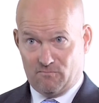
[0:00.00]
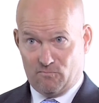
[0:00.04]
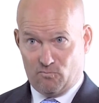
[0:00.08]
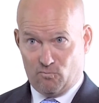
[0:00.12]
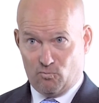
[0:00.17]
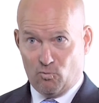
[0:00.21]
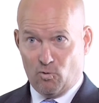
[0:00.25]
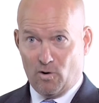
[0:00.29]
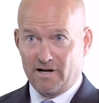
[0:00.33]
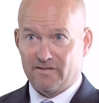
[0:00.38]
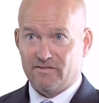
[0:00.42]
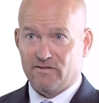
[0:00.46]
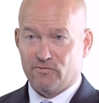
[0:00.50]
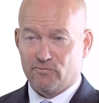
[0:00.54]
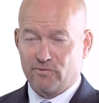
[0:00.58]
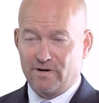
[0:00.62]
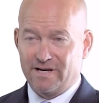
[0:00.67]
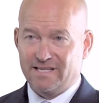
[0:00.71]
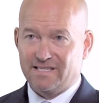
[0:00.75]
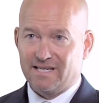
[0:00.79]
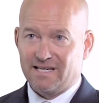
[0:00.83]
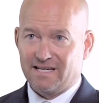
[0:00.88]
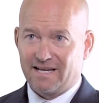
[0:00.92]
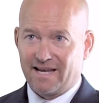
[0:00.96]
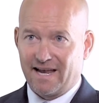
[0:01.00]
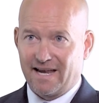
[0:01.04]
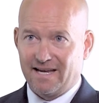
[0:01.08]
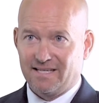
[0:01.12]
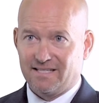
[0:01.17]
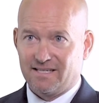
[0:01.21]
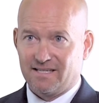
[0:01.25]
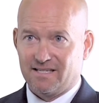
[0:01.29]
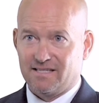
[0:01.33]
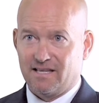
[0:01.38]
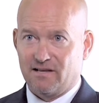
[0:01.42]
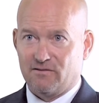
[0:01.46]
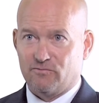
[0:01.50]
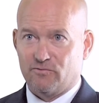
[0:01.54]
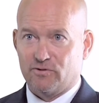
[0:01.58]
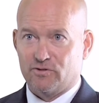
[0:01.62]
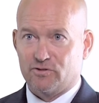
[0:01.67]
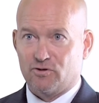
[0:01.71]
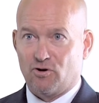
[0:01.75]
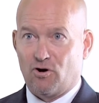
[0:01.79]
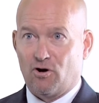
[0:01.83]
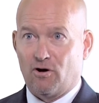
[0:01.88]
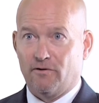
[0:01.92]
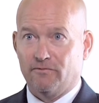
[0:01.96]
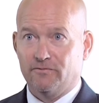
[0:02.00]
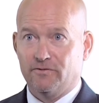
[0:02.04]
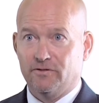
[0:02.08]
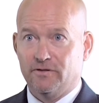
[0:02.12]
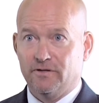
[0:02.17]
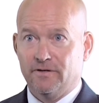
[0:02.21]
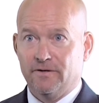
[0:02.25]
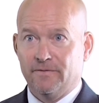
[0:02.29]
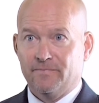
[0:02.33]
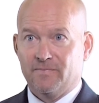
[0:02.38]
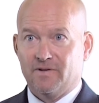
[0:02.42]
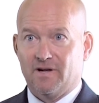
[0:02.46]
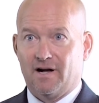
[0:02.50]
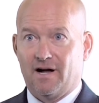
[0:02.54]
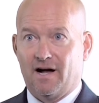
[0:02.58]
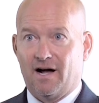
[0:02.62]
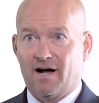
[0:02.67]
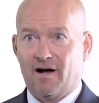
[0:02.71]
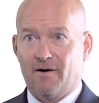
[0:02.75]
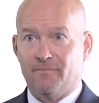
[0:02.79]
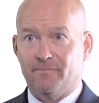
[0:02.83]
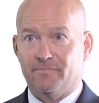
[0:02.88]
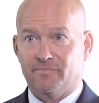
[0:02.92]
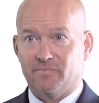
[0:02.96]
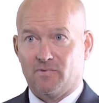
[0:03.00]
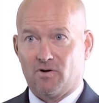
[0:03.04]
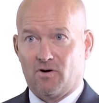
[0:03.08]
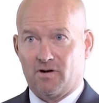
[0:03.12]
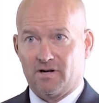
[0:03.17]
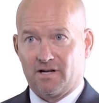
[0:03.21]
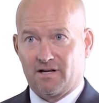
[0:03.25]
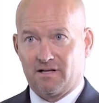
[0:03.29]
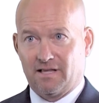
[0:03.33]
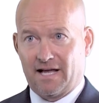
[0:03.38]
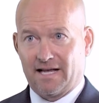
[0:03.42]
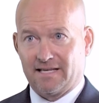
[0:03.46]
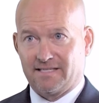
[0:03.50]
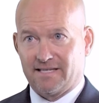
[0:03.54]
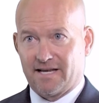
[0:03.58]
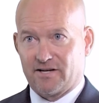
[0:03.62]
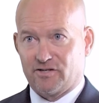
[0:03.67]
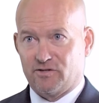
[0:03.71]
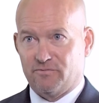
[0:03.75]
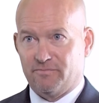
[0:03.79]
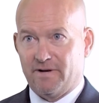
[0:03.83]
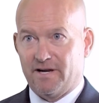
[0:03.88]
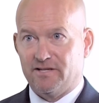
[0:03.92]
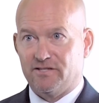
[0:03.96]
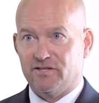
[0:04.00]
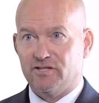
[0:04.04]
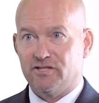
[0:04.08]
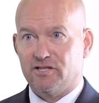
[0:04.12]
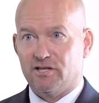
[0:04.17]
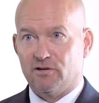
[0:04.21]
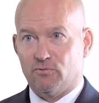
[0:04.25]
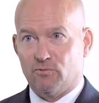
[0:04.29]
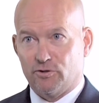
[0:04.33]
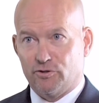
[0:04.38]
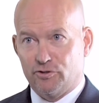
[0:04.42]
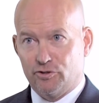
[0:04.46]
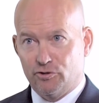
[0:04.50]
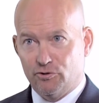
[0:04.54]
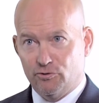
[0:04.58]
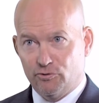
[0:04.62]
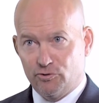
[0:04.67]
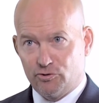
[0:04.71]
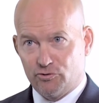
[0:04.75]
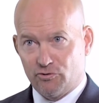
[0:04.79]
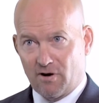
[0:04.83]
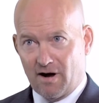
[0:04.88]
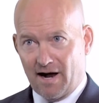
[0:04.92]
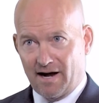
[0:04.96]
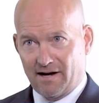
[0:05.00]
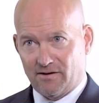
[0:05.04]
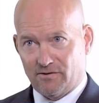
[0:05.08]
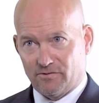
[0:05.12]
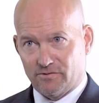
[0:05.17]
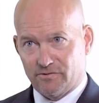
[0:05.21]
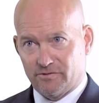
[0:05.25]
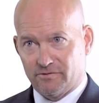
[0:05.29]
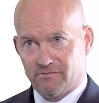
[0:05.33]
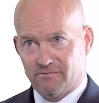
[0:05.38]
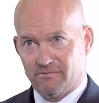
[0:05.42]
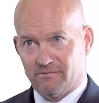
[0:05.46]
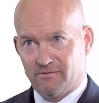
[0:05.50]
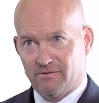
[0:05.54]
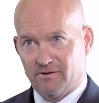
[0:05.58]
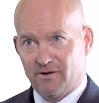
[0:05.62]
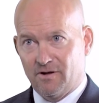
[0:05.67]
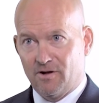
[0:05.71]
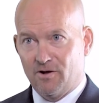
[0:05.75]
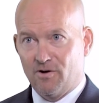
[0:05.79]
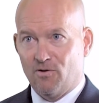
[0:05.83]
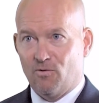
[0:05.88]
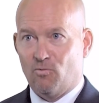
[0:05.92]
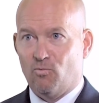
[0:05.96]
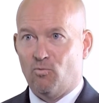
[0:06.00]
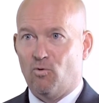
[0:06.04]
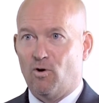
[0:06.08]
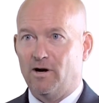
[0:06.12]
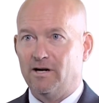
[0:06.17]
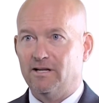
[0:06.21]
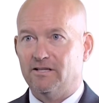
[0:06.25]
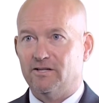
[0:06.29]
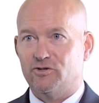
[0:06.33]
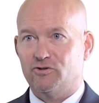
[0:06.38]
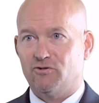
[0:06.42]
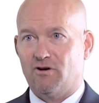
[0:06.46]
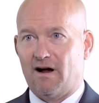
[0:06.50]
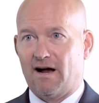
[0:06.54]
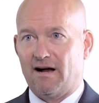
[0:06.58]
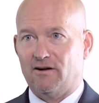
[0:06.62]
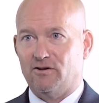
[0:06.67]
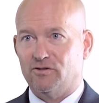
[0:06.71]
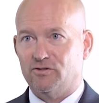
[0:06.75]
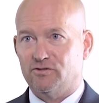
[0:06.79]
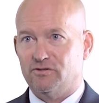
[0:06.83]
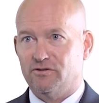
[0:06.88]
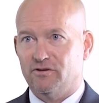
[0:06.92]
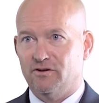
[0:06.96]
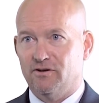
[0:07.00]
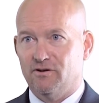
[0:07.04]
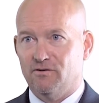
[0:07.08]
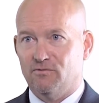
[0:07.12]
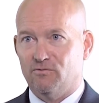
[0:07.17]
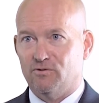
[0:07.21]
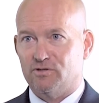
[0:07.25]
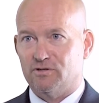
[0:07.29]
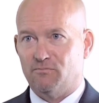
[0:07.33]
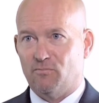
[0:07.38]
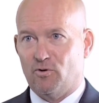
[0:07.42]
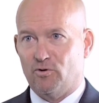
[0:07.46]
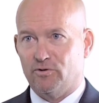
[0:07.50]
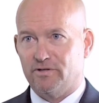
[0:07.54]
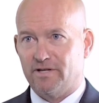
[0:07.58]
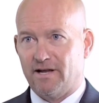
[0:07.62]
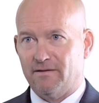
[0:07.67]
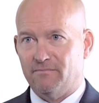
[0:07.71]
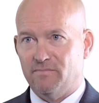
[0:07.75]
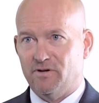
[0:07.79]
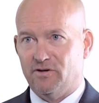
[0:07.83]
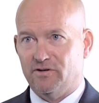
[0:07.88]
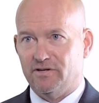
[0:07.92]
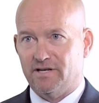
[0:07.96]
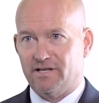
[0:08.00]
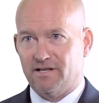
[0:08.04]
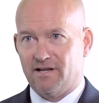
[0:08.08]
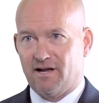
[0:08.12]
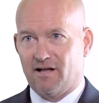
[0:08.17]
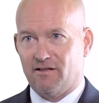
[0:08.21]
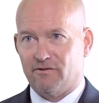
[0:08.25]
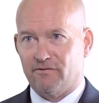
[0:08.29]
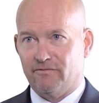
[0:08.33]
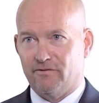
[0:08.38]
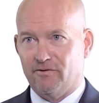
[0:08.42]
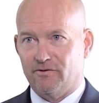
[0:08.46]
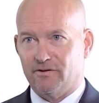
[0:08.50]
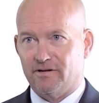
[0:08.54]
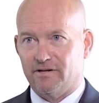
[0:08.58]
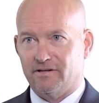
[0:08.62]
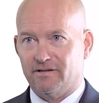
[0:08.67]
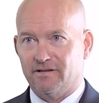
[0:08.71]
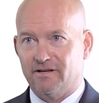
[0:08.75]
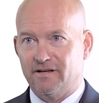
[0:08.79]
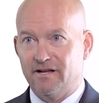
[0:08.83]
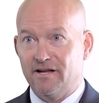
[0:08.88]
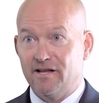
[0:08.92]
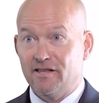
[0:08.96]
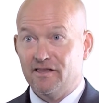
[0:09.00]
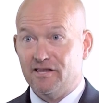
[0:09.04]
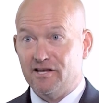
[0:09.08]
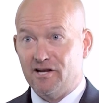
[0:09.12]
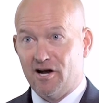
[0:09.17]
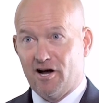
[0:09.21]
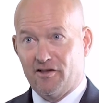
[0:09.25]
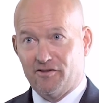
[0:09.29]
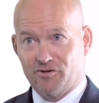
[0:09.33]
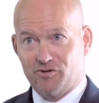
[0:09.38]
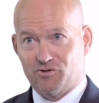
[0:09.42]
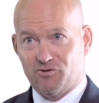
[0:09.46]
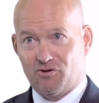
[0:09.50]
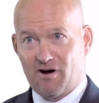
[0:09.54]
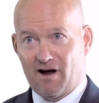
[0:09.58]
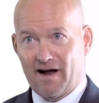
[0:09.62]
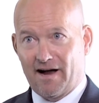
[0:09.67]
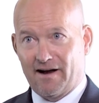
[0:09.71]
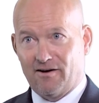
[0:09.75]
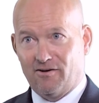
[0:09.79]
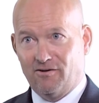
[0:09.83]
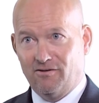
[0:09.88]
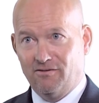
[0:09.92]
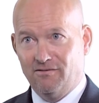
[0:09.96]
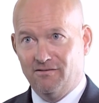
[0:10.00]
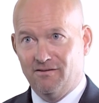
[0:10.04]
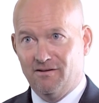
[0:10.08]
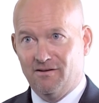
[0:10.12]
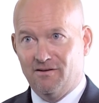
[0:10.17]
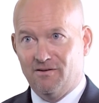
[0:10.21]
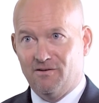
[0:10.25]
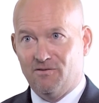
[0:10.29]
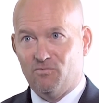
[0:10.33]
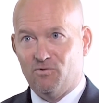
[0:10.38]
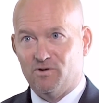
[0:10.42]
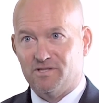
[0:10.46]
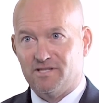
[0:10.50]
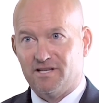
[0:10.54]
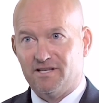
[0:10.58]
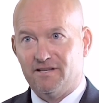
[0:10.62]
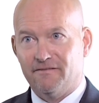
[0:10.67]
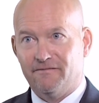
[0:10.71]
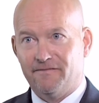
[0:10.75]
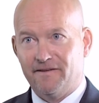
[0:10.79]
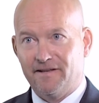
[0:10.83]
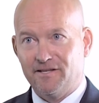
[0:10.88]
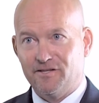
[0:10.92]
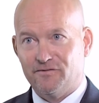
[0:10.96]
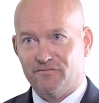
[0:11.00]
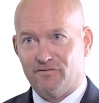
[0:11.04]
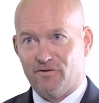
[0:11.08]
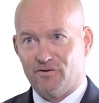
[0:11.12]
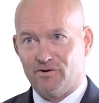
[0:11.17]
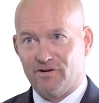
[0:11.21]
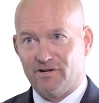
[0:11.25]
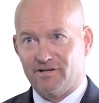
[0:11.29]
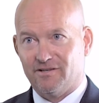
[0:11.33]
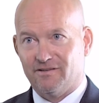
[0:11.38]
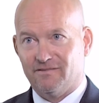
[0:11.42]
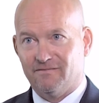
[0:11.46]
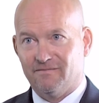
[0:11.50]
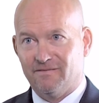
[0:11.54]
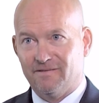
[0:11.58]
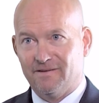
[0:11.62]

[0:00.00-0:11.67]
One of the recent cases that resolved um, on a class action basis, there were two trials. One of the trials was a multi million dollar verdict, the other trial was a defense verdict.